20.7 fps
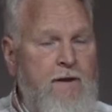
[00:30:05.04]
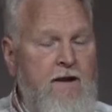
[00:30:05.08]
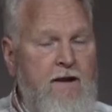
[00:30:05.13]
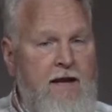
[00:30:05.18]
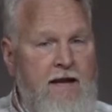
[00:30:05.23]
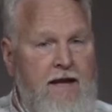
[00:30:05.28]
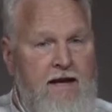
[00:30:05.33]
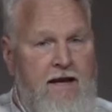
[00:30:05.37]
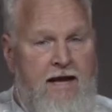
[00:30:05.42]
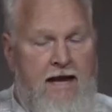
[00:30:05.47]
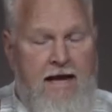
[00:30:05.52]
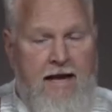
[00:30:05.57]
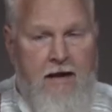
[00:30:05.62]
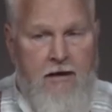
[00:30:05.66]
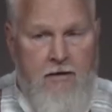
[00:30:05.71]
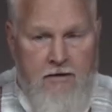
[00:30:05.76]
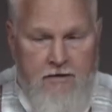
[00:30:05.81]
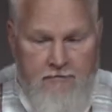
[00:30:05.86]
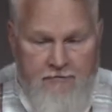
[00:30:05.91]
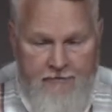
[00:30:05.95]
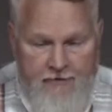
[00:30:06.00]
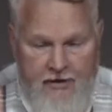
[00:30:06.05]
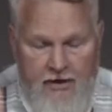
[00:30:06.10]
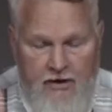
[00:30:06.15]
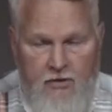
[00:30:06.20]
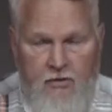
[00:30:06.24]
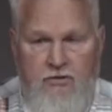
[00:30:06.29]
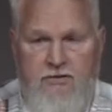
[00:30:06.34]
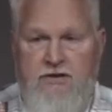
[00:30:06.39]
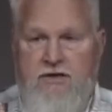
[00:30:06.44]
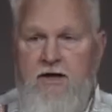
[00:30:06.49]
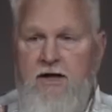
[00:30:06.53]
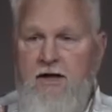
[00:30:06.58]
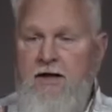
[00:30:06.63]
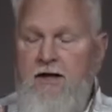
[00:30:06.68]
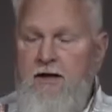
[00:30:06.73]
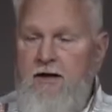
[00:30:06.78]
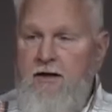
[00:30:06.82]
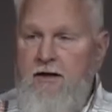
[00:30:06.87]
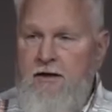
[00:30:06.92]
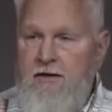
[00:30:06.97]
And out of those
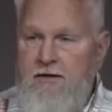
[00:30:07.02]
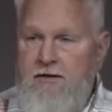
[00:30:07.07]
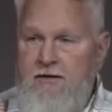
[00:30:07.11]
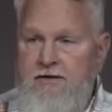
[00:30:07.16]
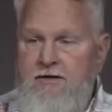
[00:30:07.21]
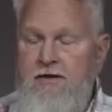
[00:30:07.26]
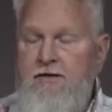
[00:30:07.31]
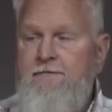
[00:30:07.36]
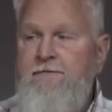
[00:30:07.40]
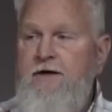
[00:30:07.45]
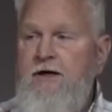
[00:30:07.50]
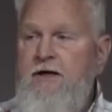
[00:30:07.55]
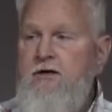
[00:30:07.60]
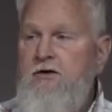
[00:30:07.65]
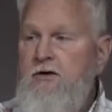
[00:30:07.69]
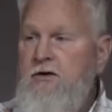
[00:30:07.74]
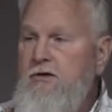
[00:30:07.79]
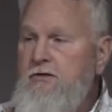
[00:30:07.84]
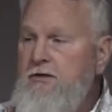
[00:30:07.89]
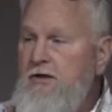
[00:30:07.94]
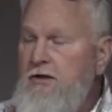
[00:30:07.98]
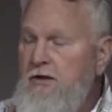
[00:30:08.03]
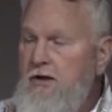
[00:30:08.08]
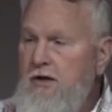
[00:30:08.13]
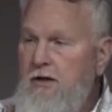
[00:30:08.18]
difficult,